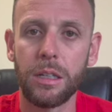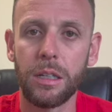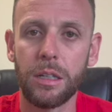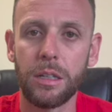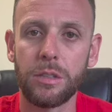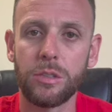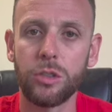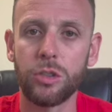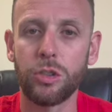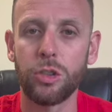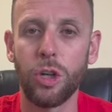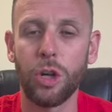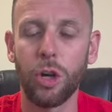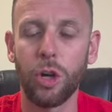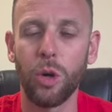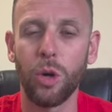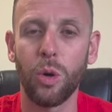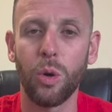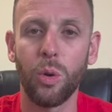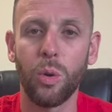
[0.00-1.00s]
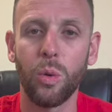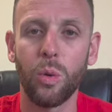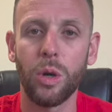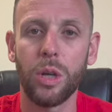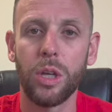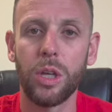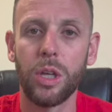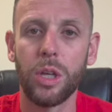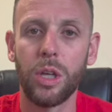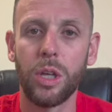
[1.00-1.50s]
So
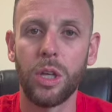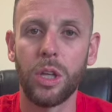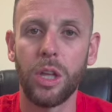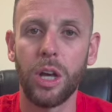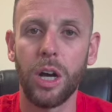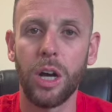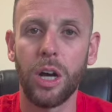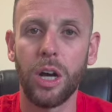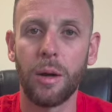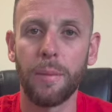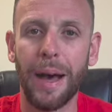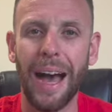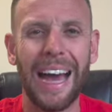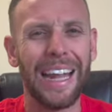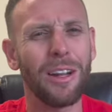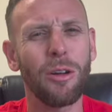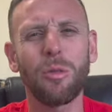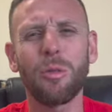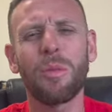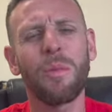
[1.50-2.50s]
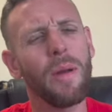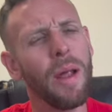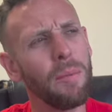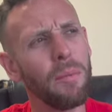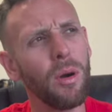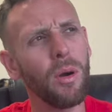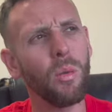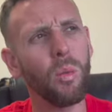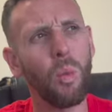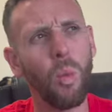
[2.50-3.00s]
I don't
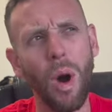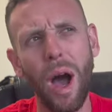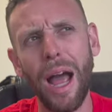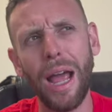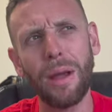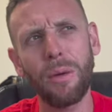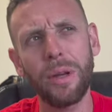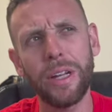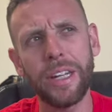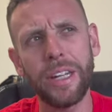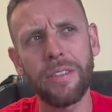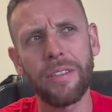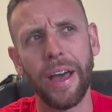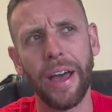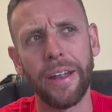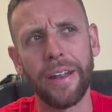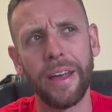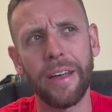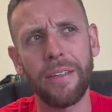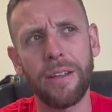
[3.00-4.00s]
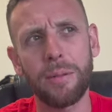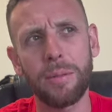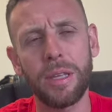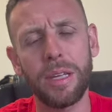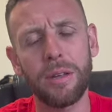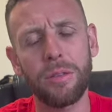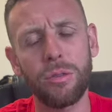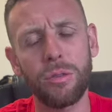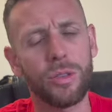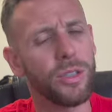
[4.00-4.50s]
remember why we did that. Now that I'm
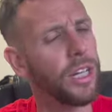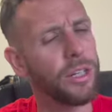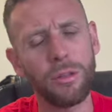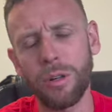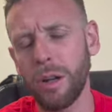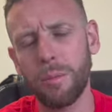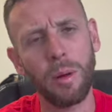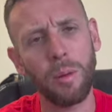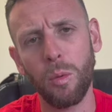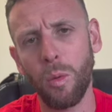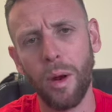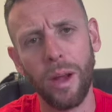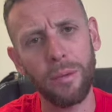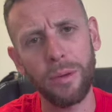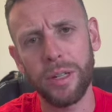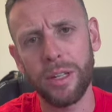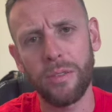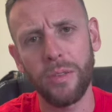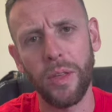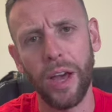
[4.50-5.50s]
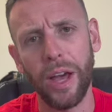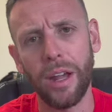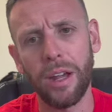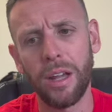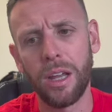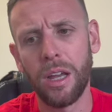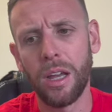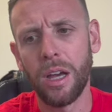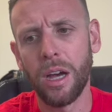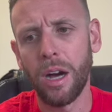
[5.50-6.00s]
thinking through this, I do not remember why we did that.
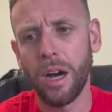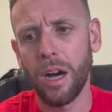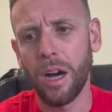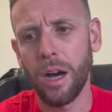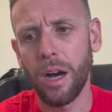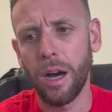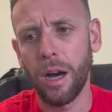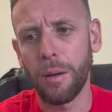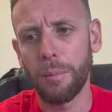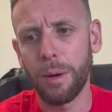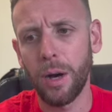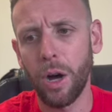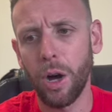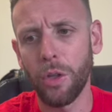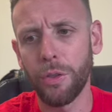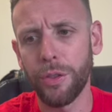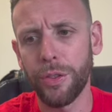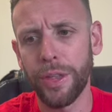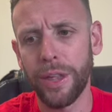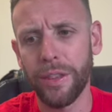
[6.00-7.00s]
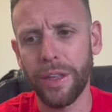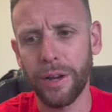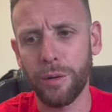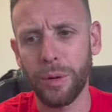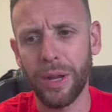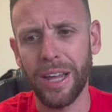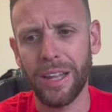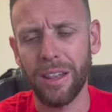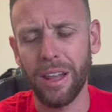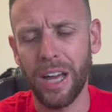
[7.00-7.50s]
Other than like we
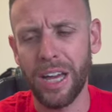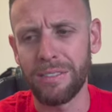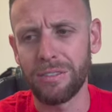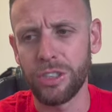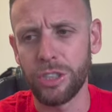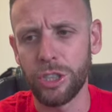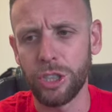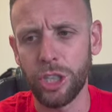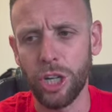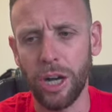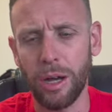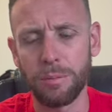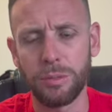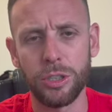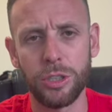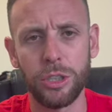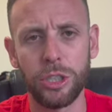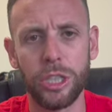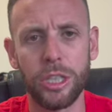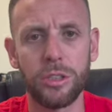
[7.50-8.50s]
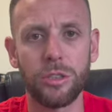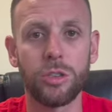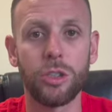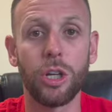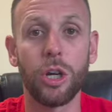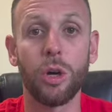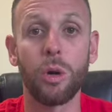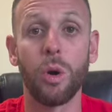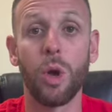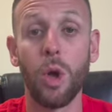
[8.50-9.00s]
had lives and jobs and shit.
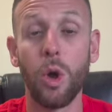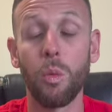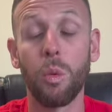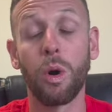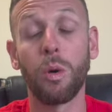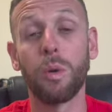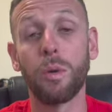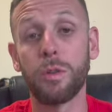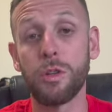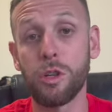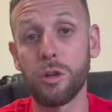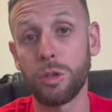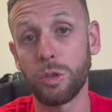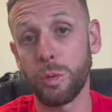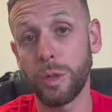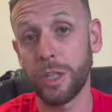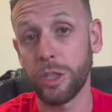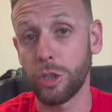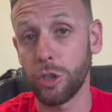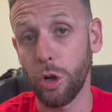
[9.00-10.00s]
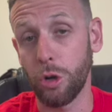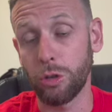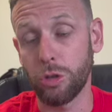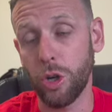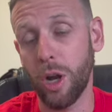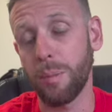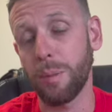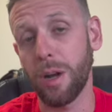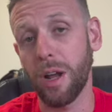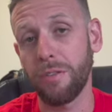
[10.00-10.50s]
So what we would do is we would go
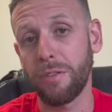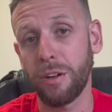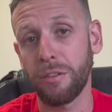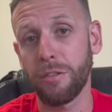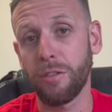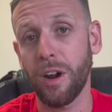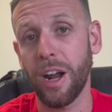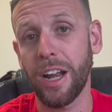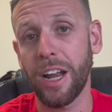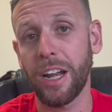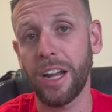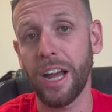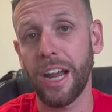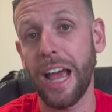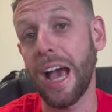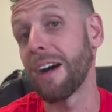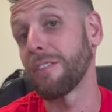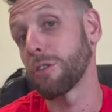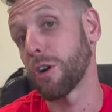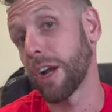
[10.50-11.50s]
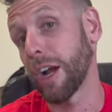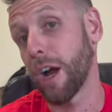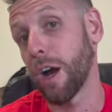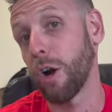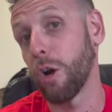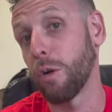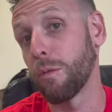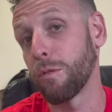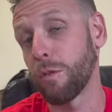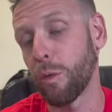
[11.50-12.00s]
drop it off on Friday night after I got
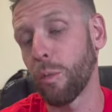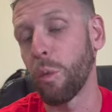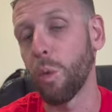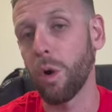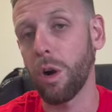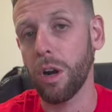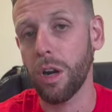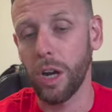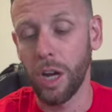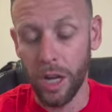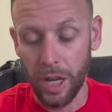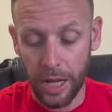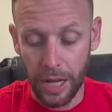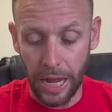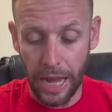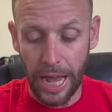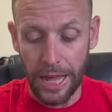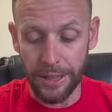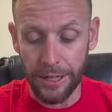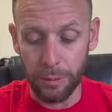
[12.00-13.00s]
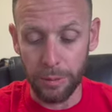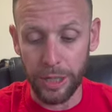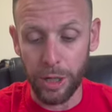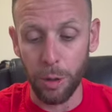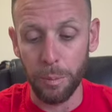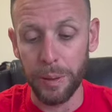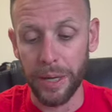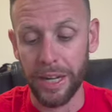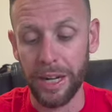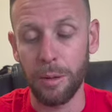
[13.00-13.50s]
home from work. And then we go
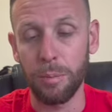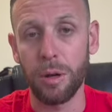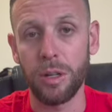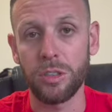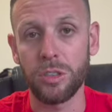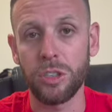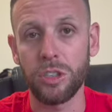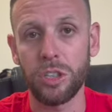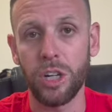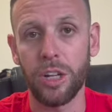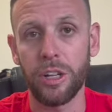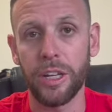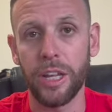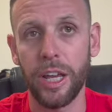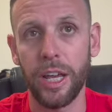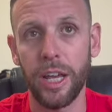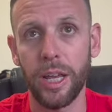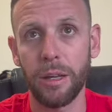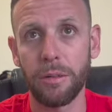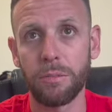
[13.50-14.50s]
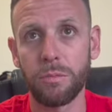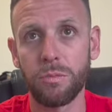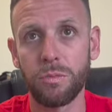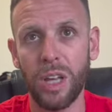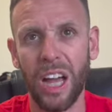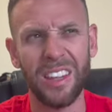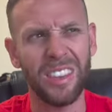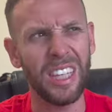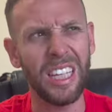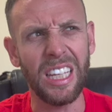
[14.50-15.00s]
pick it up on Sunday,
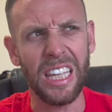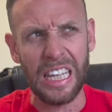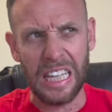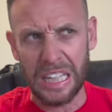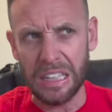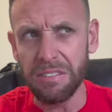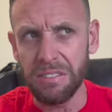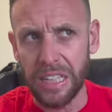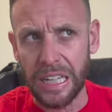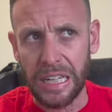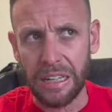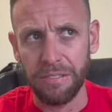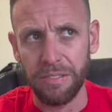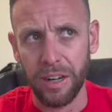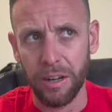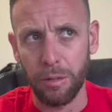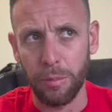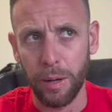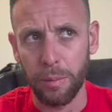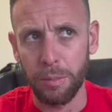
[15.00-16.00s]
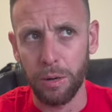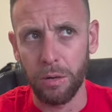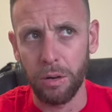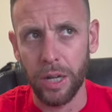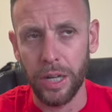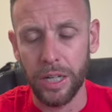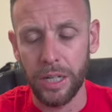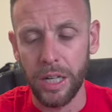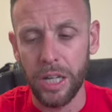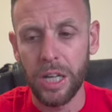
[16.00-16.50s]
I think evening, if I remember
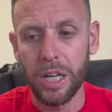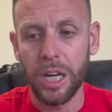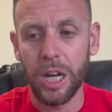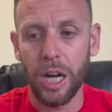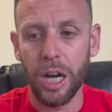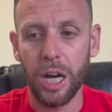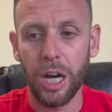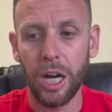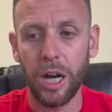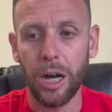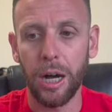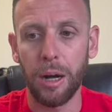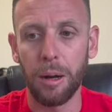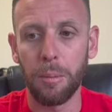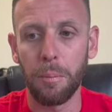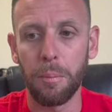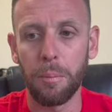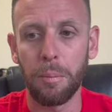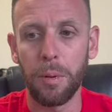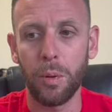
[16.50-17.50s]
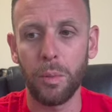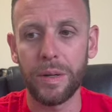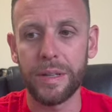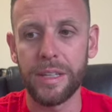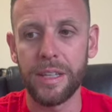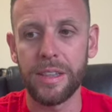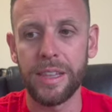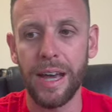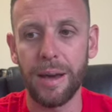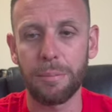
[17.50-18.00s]
right. But we
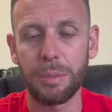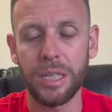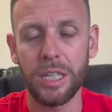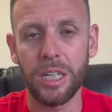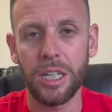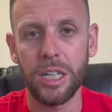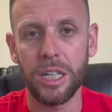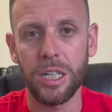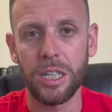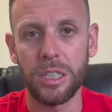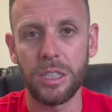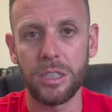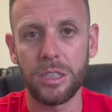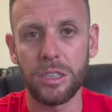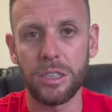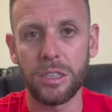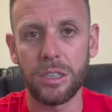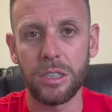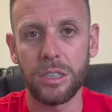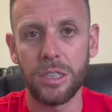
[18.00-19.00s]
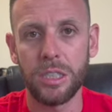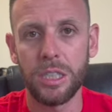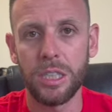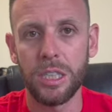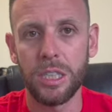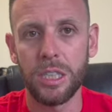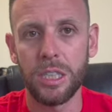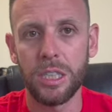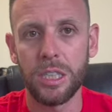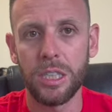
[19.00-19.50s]
did that because
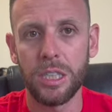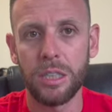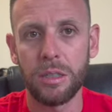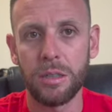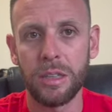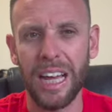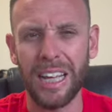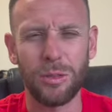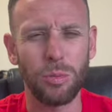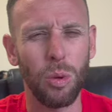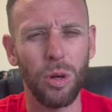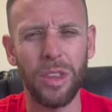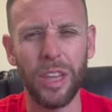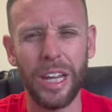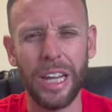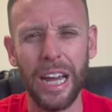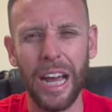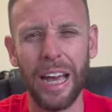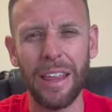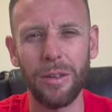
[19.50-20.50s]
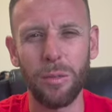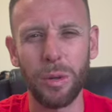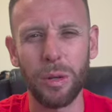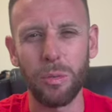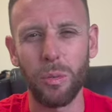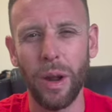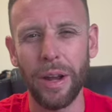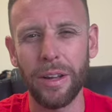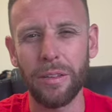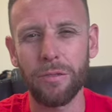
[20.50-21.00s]
that's what the guy that we
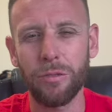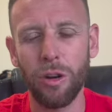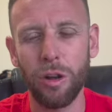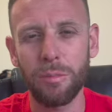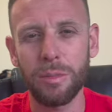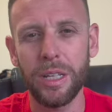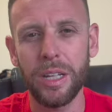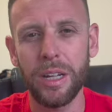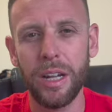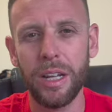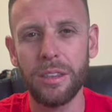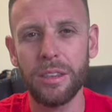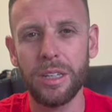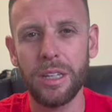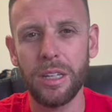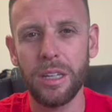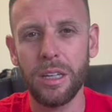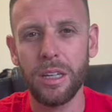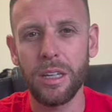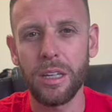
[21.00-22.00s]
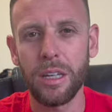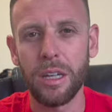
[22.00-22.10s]
rented from did, I think.